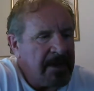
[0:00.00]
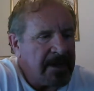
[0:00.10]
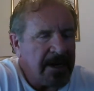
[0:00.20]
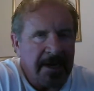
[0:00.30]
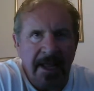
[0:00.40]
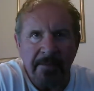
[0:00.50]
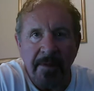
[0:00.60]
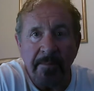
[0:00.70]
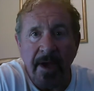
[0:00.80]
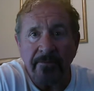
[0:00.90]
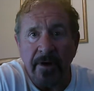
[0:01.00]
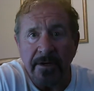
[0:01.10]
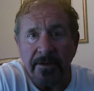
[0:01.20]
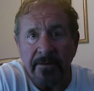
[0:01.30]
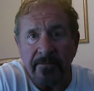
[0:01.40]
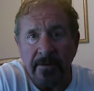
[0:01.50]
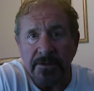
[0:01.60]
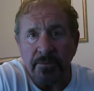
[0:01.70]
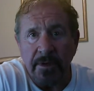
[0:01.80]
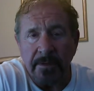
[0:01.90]
kind of came up after I did the first
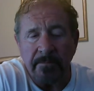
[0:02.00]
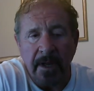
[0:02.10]
one.